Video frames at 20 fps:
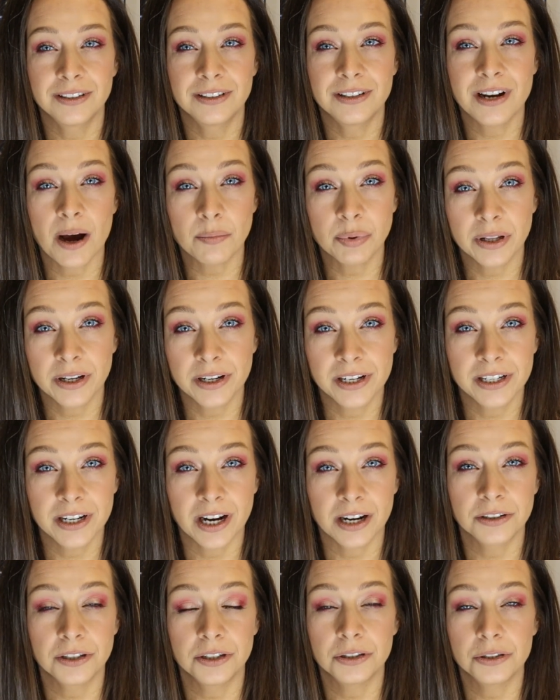not planning
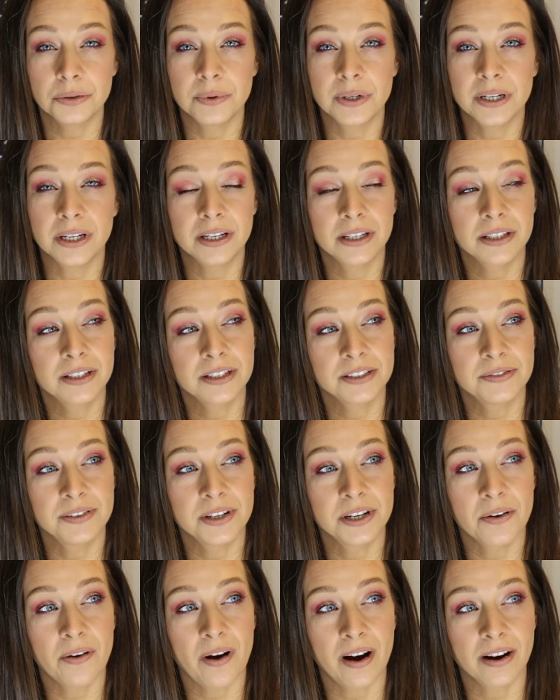on doing this
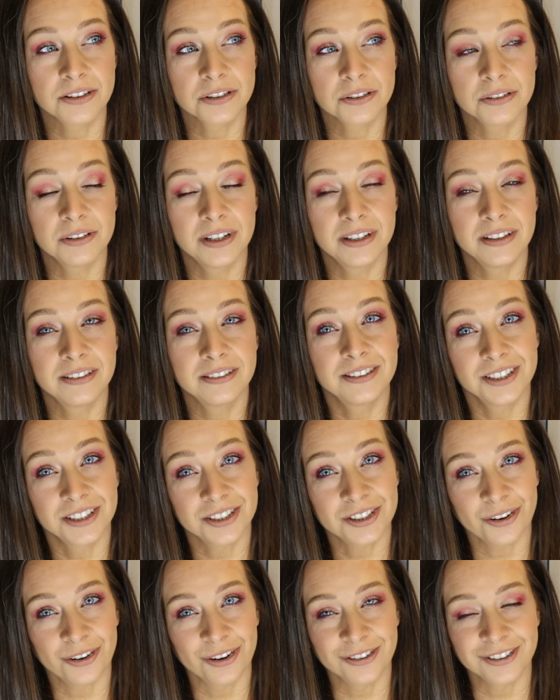video actually
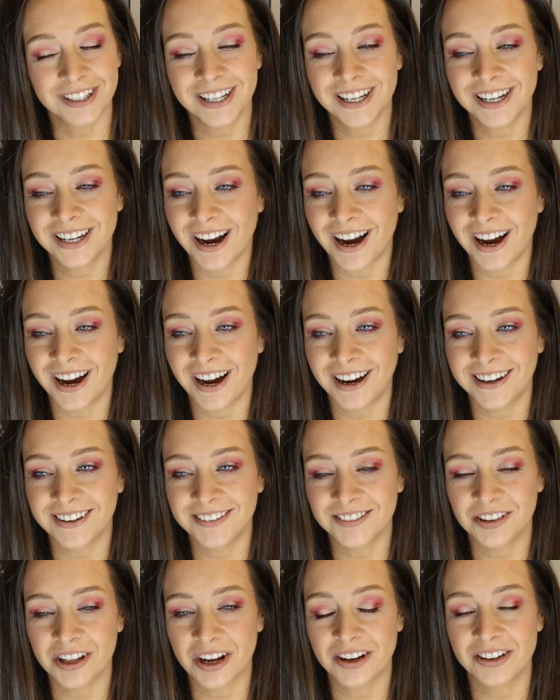this early. Uh,
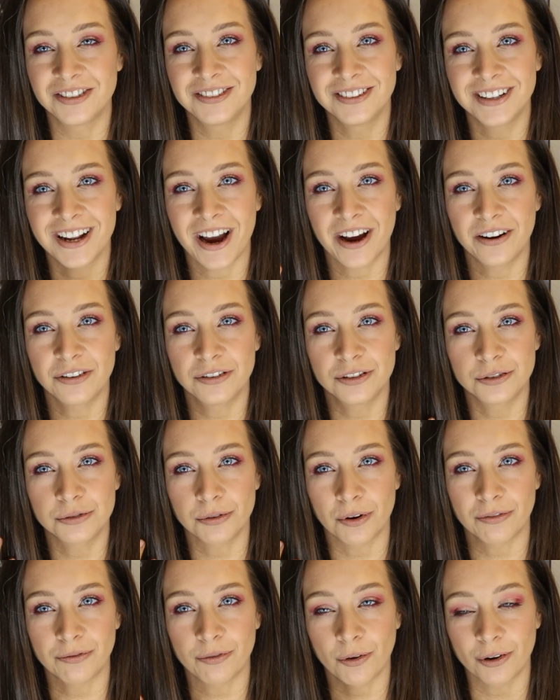I had
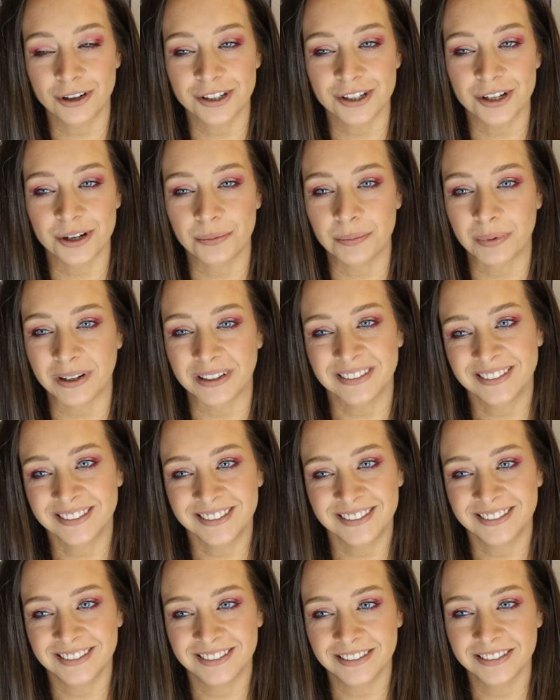drawer four to do, but
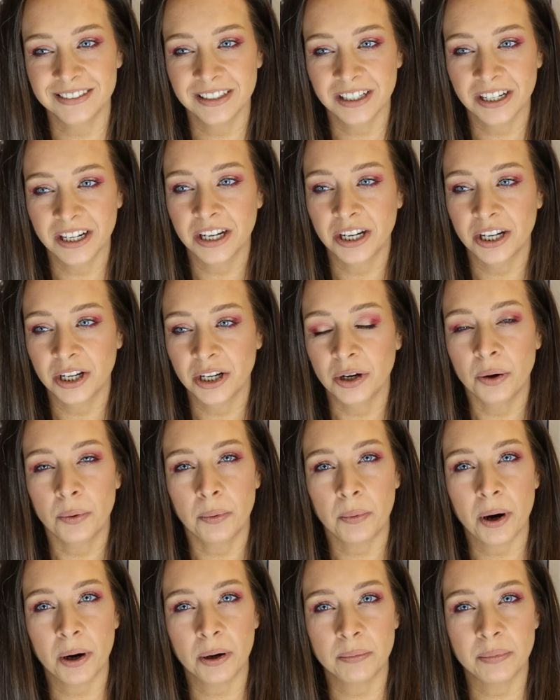
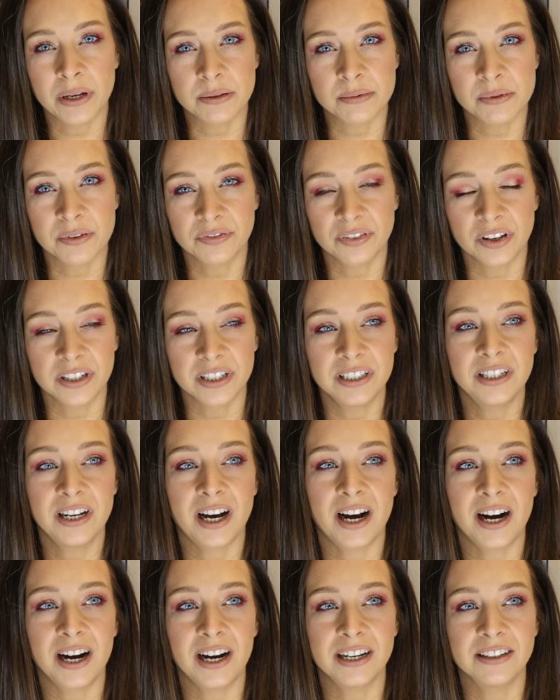our basement
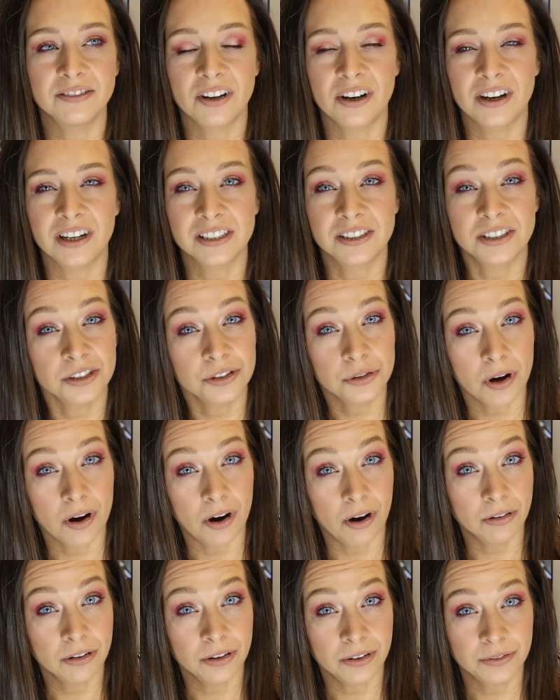flooded. I lost
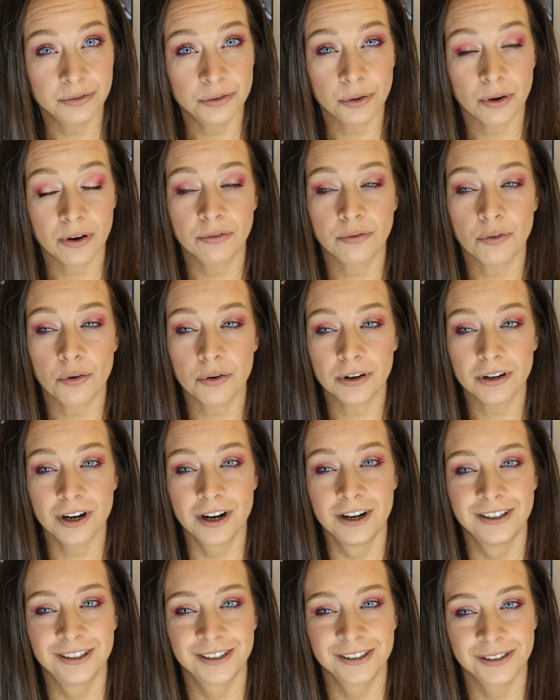all of drawer four,
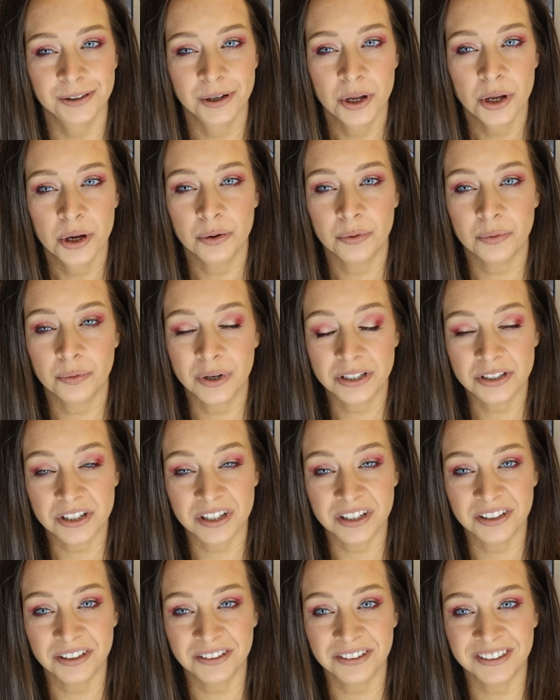which
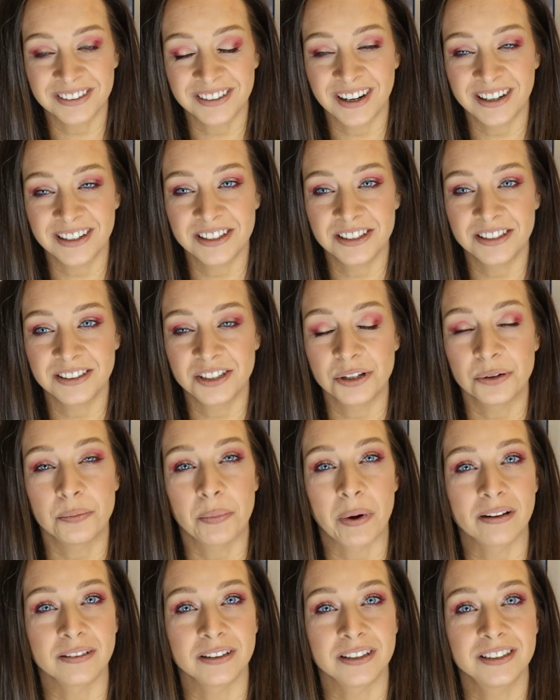included ninety-two
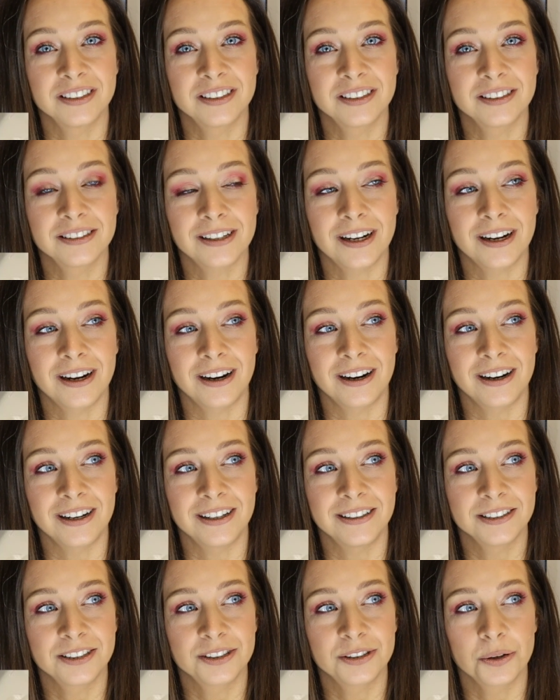pallets.
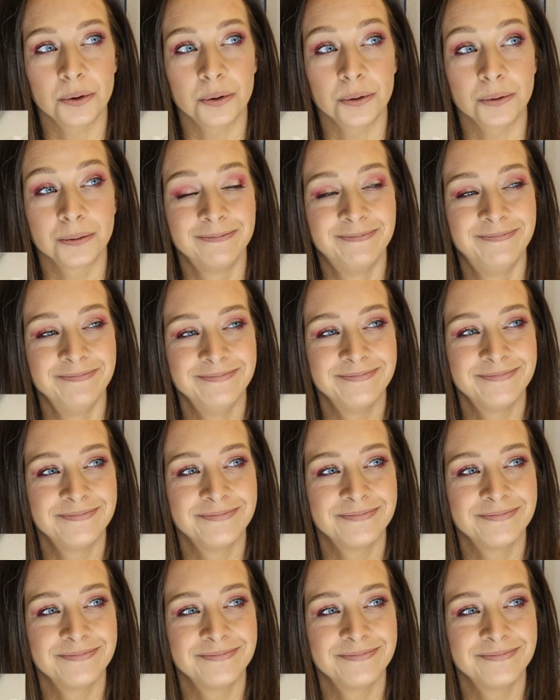Uh, so, in